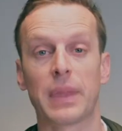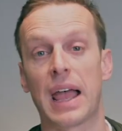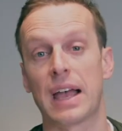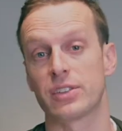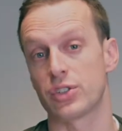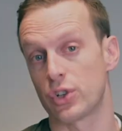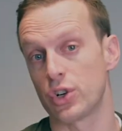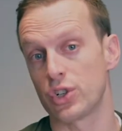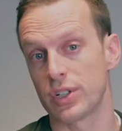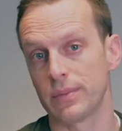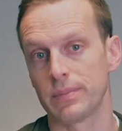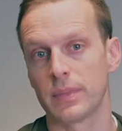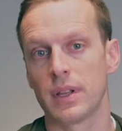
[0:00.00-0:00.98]
As a
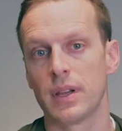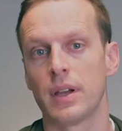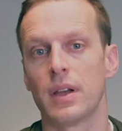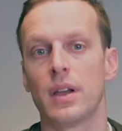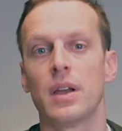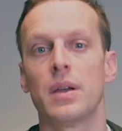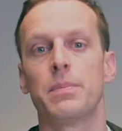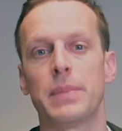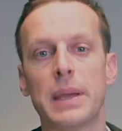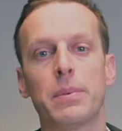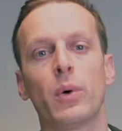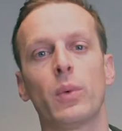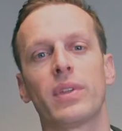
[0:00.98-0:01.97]
surgeon,
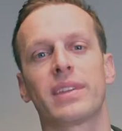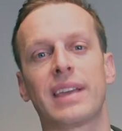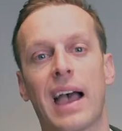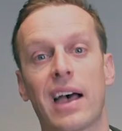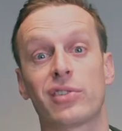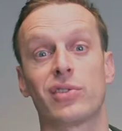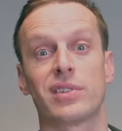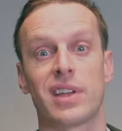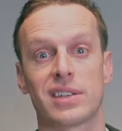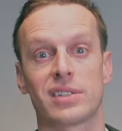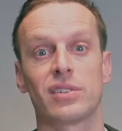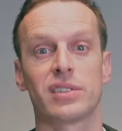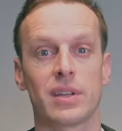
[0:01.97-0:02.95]
people with
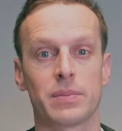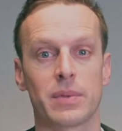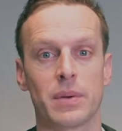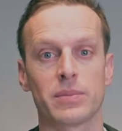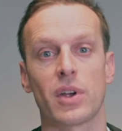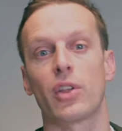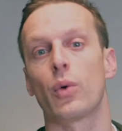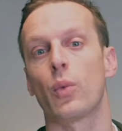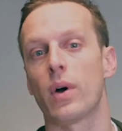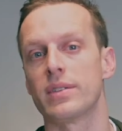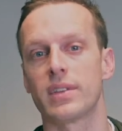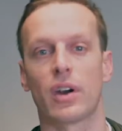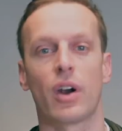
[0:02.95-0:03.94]
gastrointestinal symptoms are the
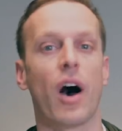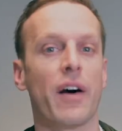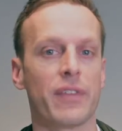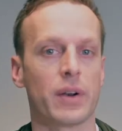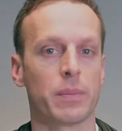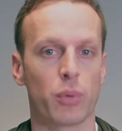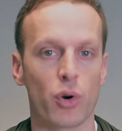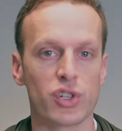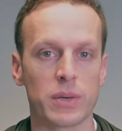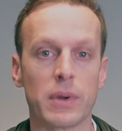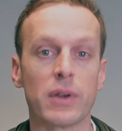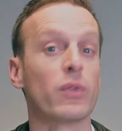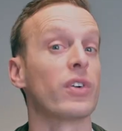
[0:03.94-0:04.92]
ones that are often
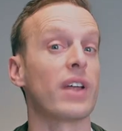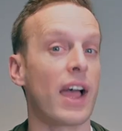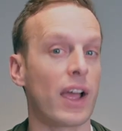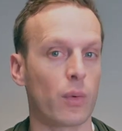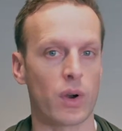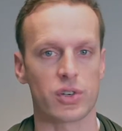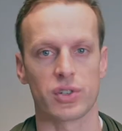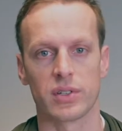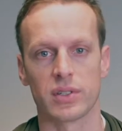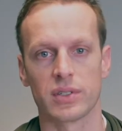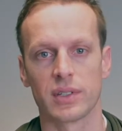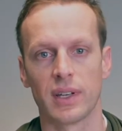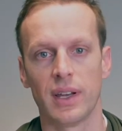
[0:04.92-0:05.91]
approaching me for diet
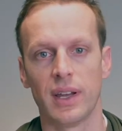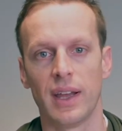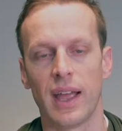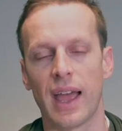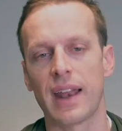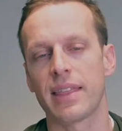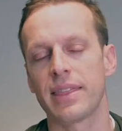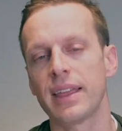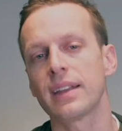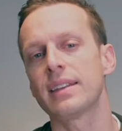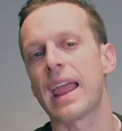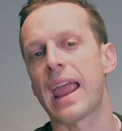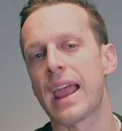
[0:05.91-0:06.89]
questions. And I
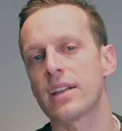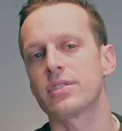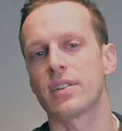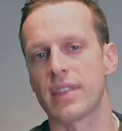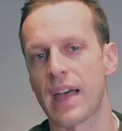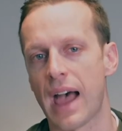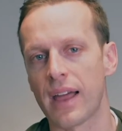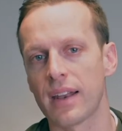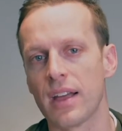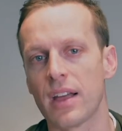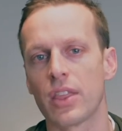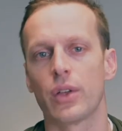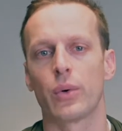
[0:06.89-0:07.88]
think to answer that,
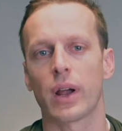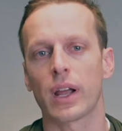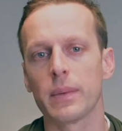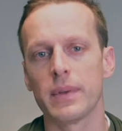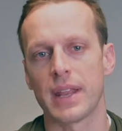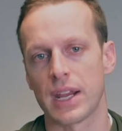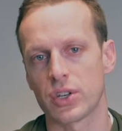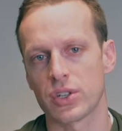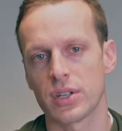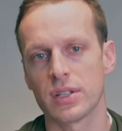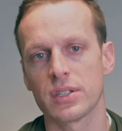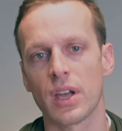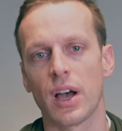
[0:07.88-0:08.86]
the
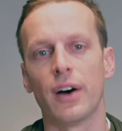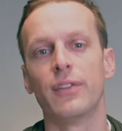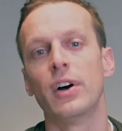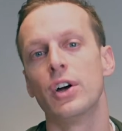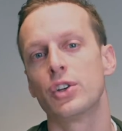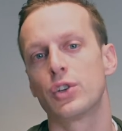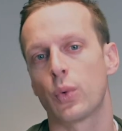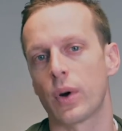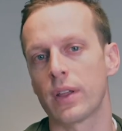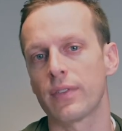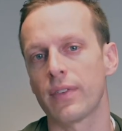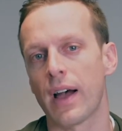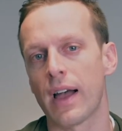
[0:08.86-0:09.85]
recommendations of
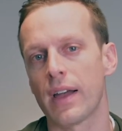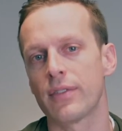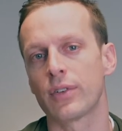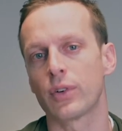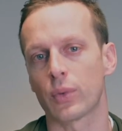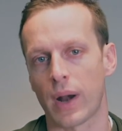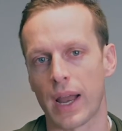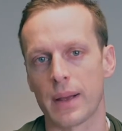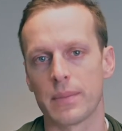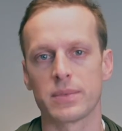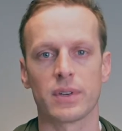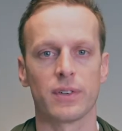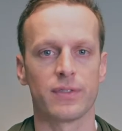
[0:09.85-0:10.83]
25
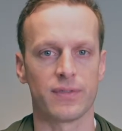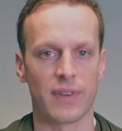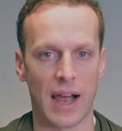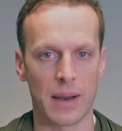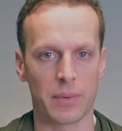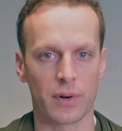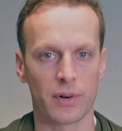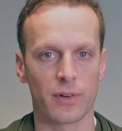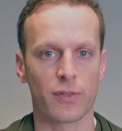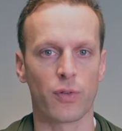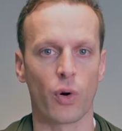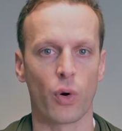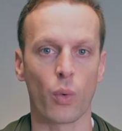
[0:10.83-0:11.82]
grams of fiber
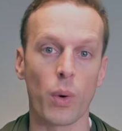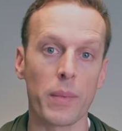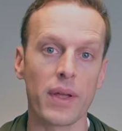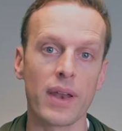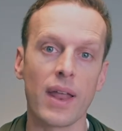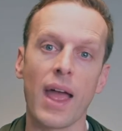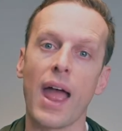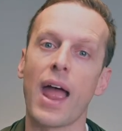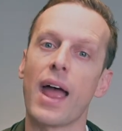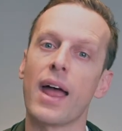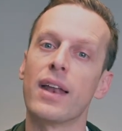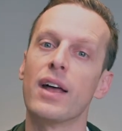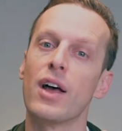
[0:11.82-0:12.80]
for a woman
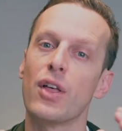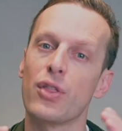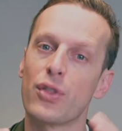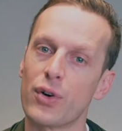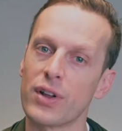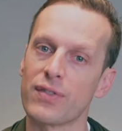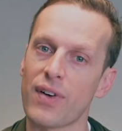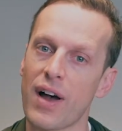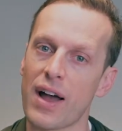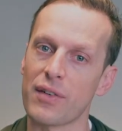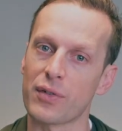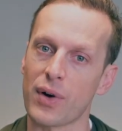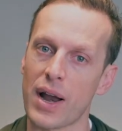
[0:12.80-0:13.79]
and
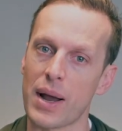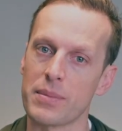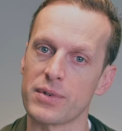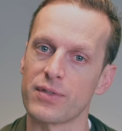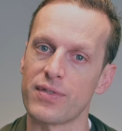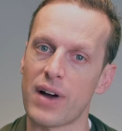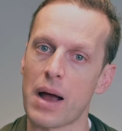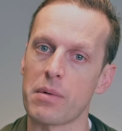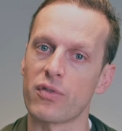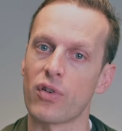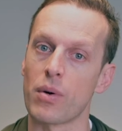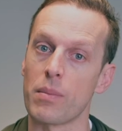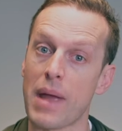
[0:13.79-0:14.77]
35 grams of fiber
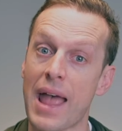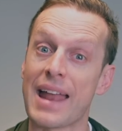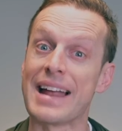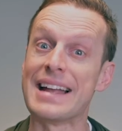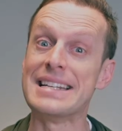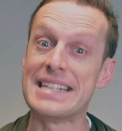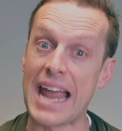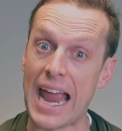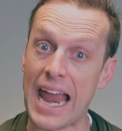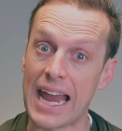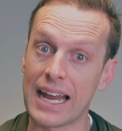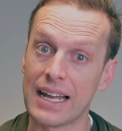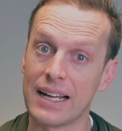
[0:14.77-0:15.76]
for a man a
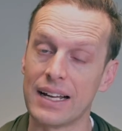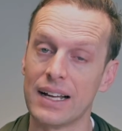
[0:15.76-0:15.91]
day